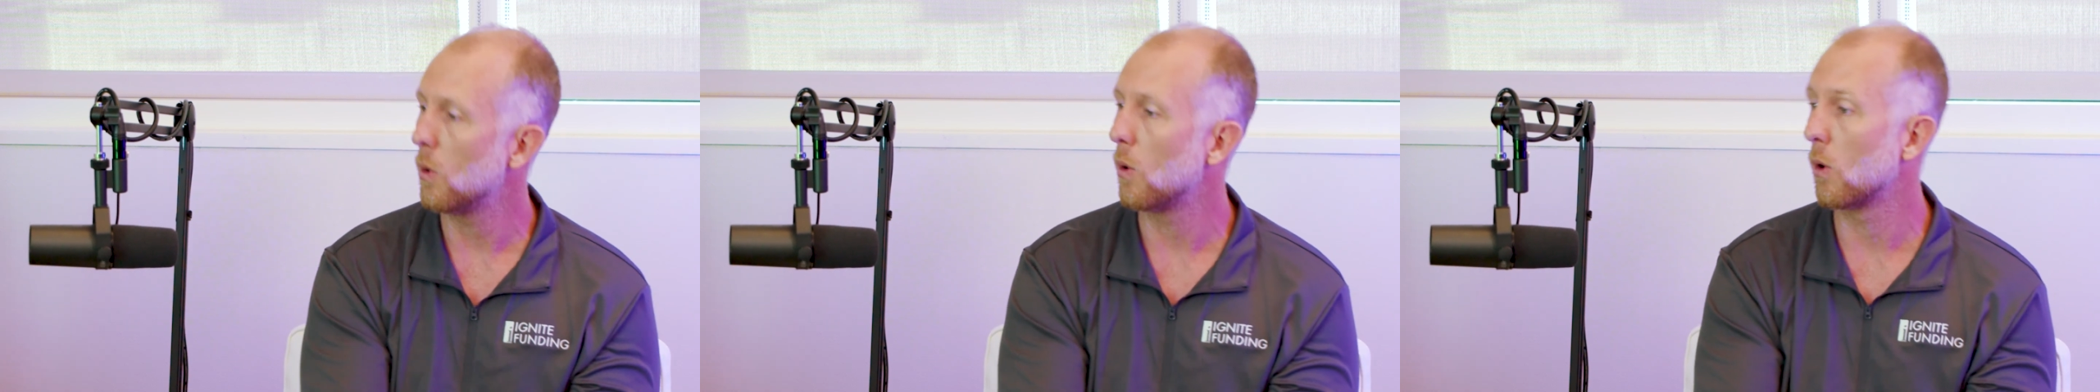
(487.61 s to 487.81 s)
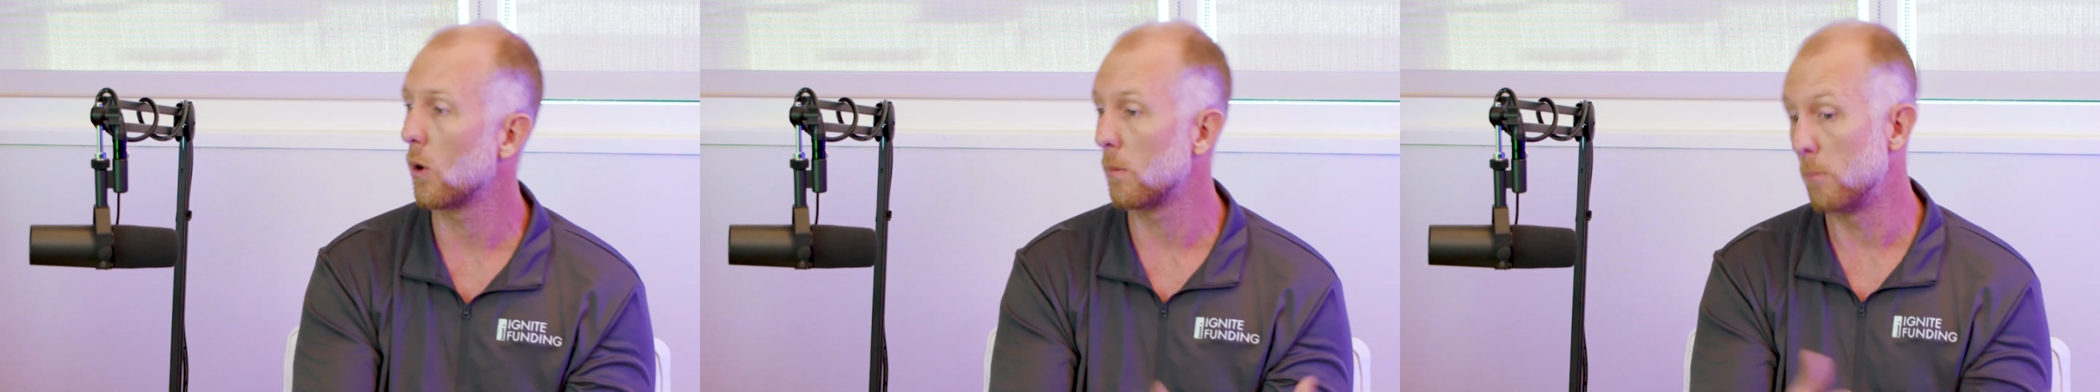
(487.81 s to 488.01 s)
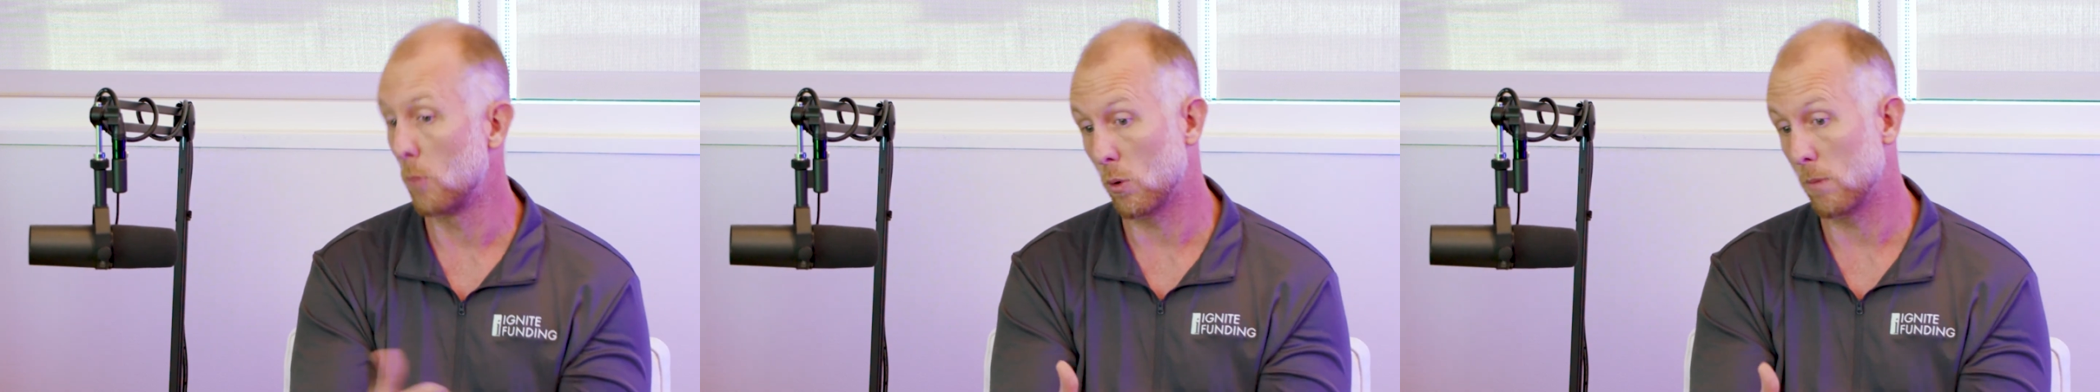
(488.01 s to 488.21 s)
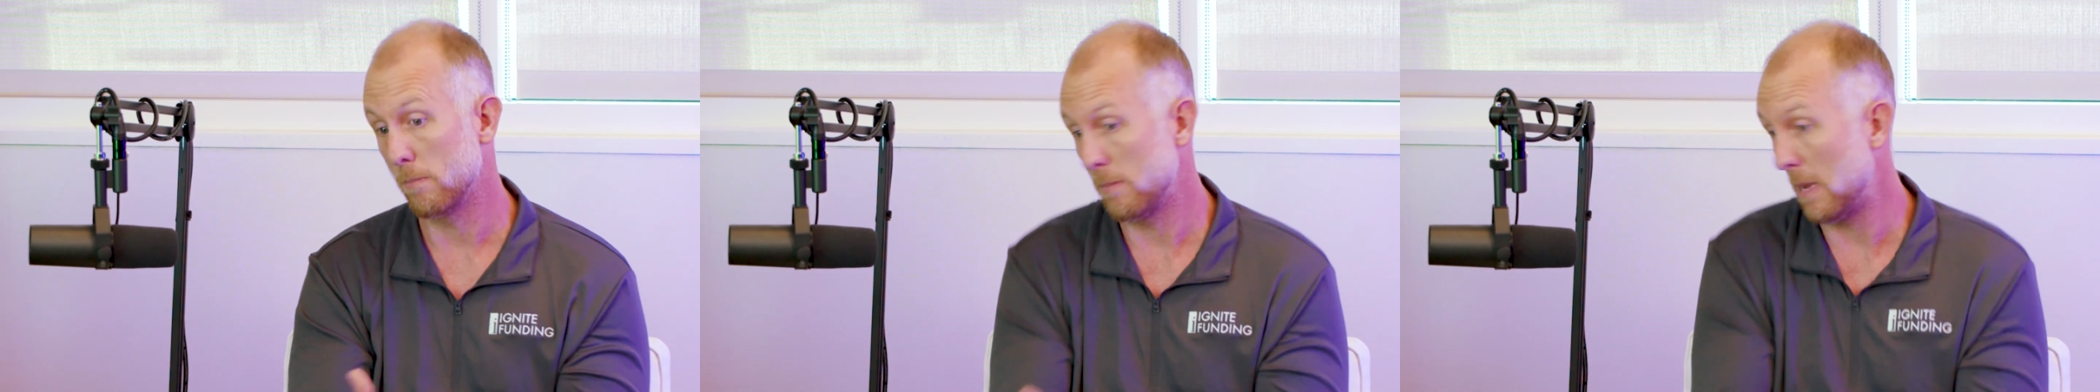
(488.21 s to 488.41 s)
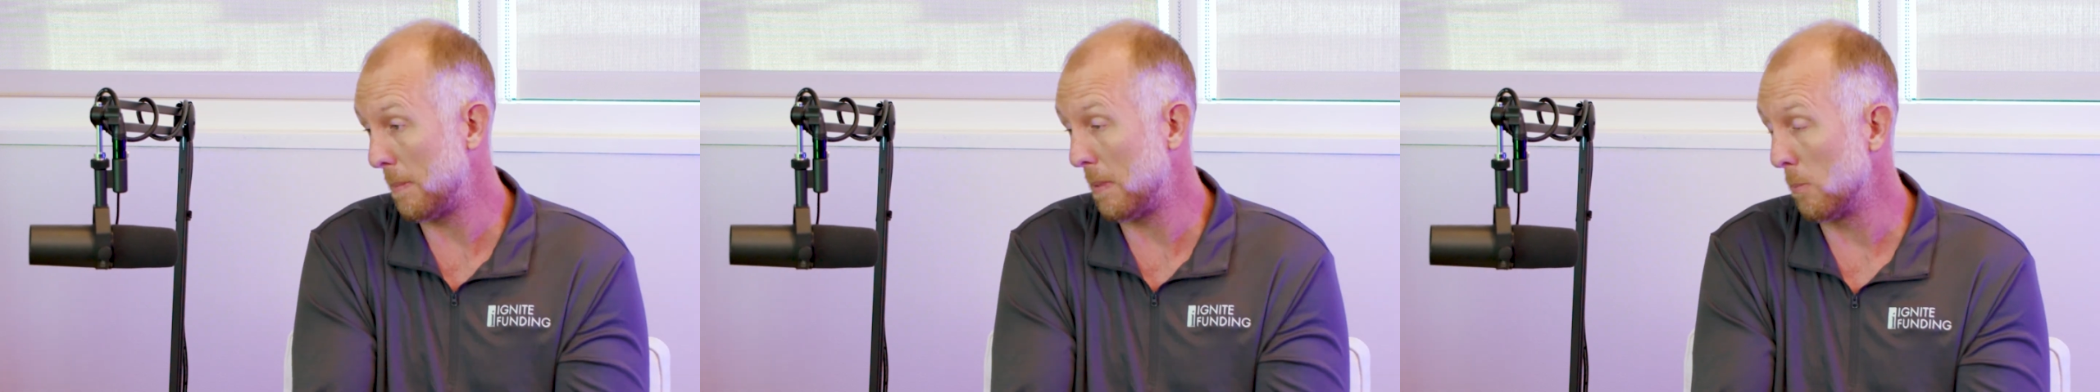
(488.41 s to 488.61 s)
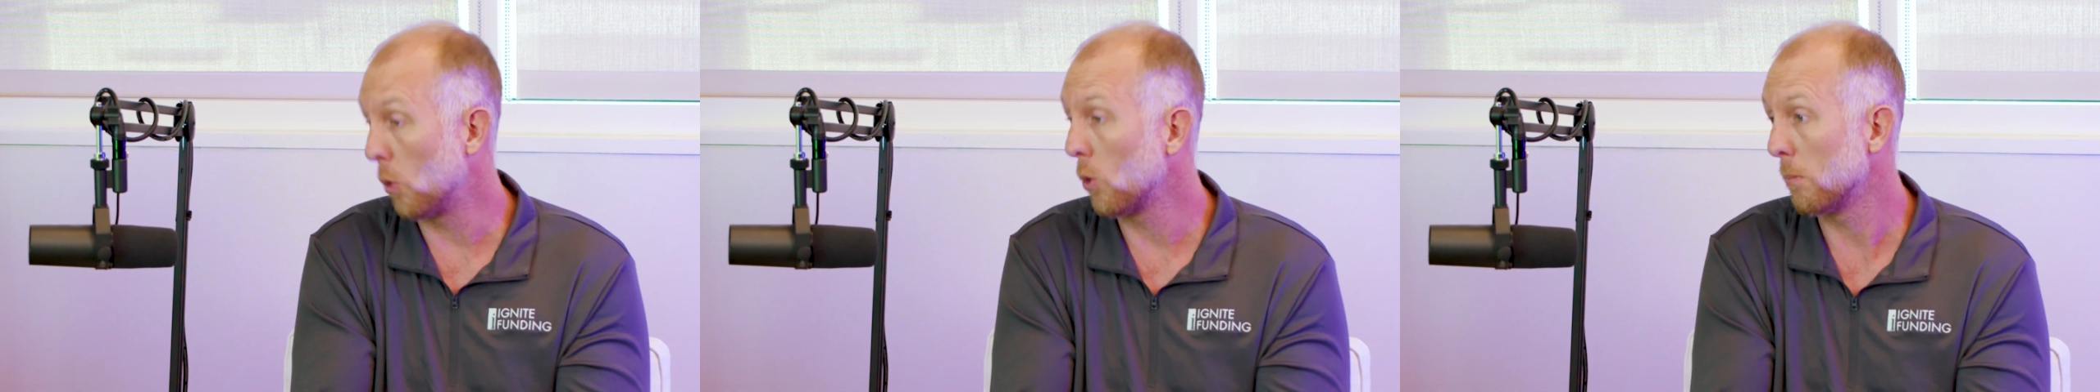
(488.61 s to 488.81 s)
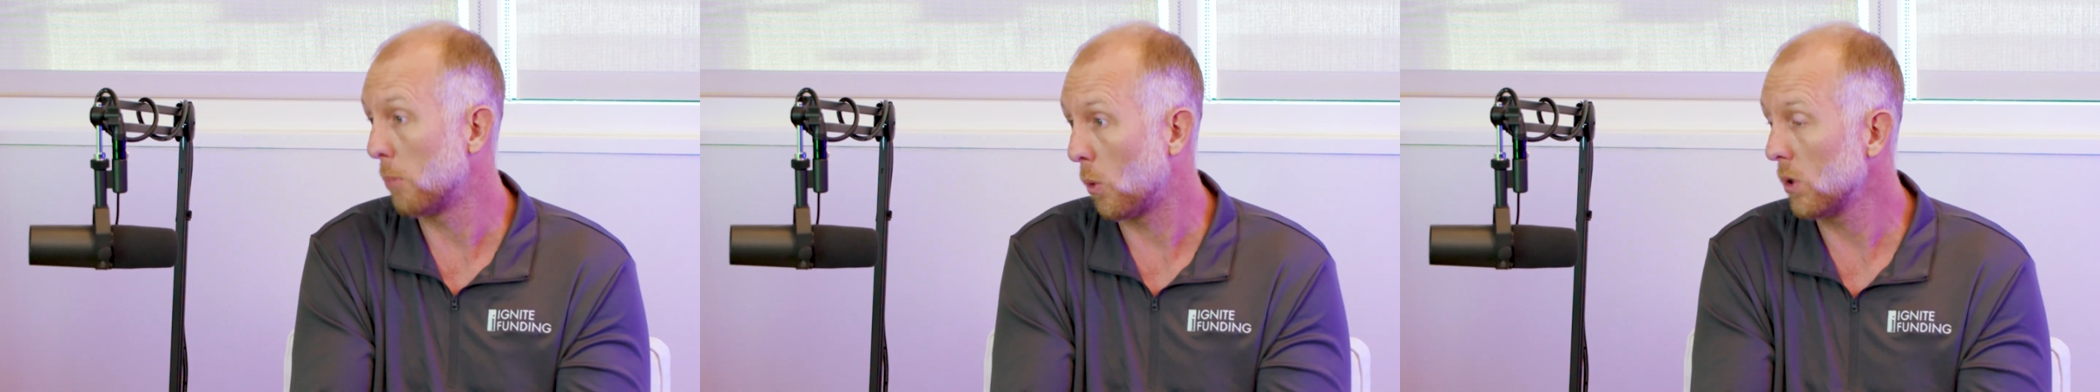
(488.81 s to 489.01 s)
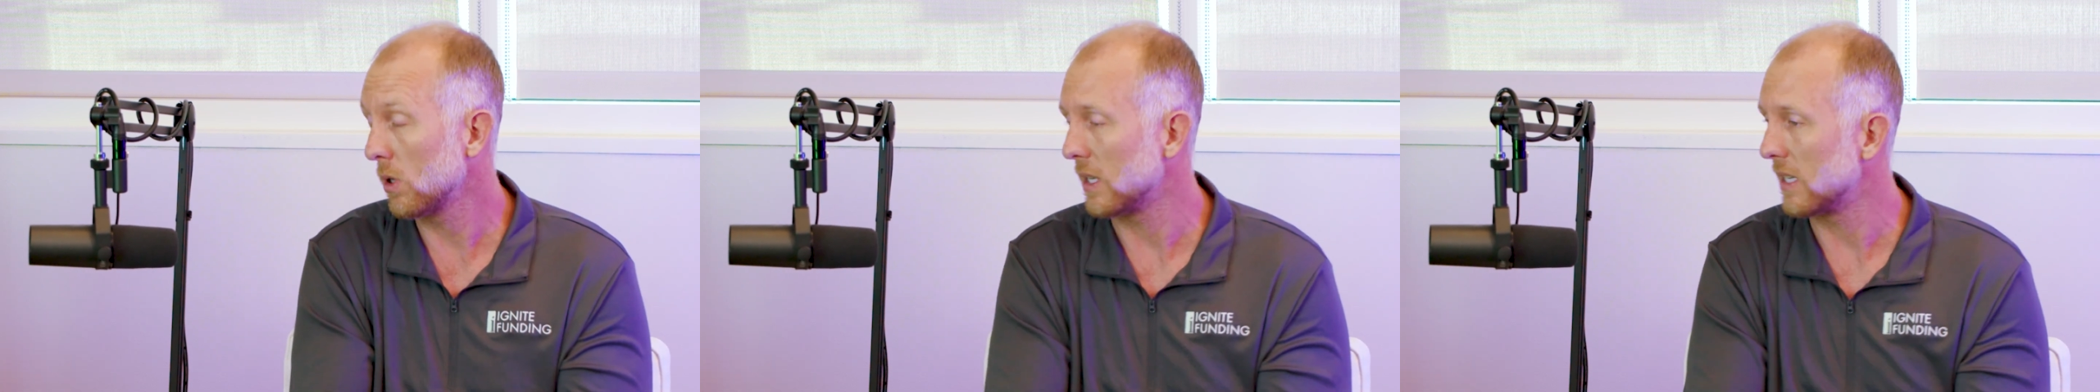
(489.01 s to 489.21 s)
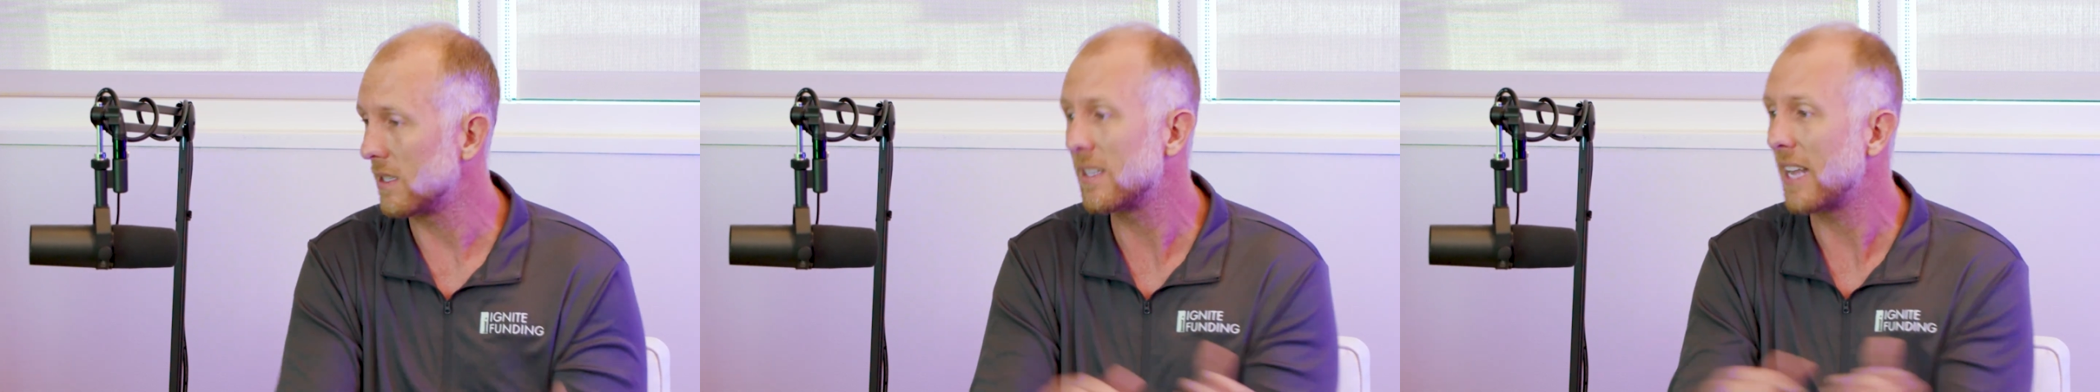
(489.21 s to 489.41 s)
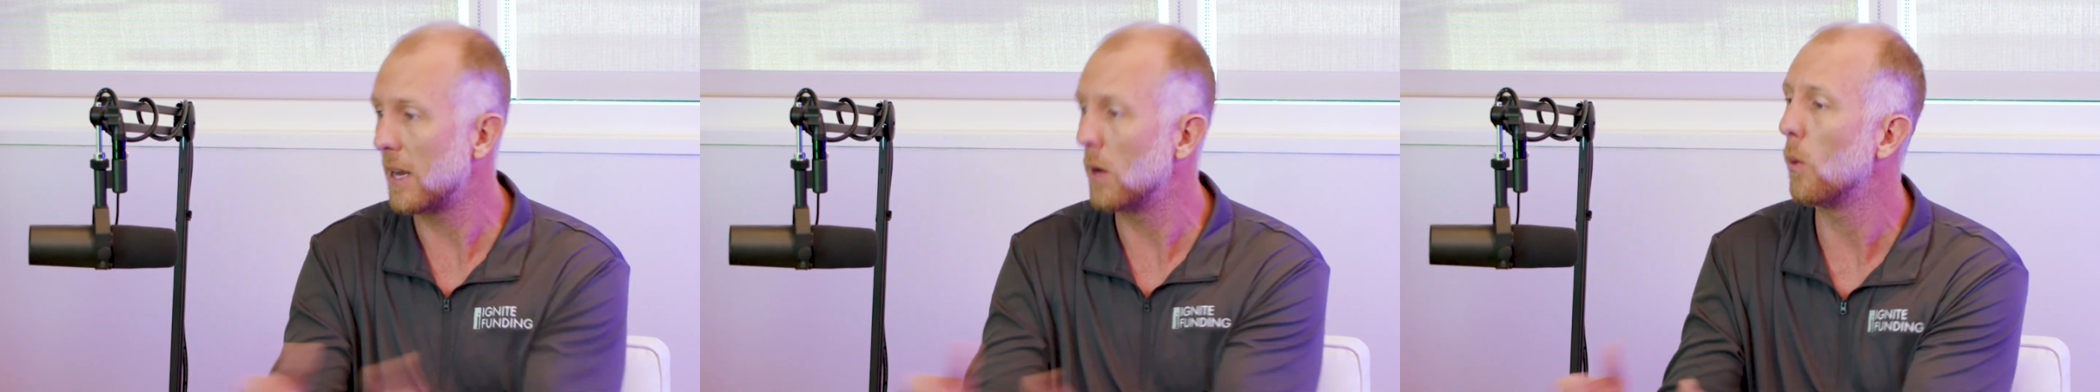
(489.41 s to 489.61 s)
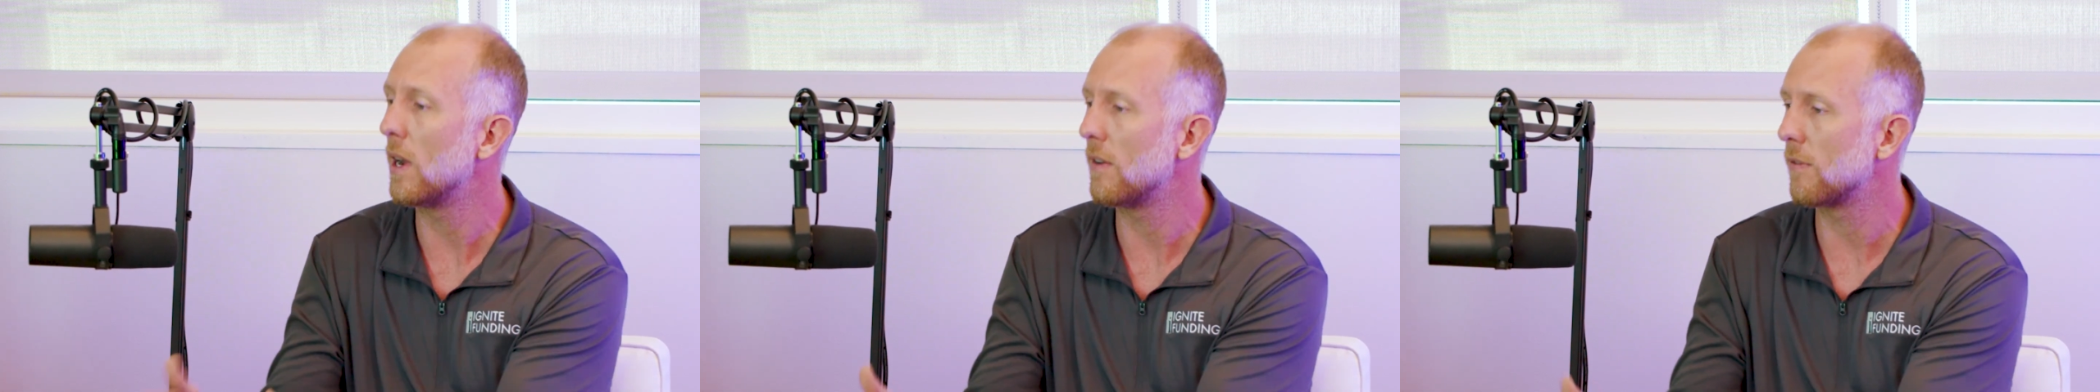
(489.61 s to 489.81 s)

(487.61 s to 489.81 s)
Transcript: or maybe more importantly, staying away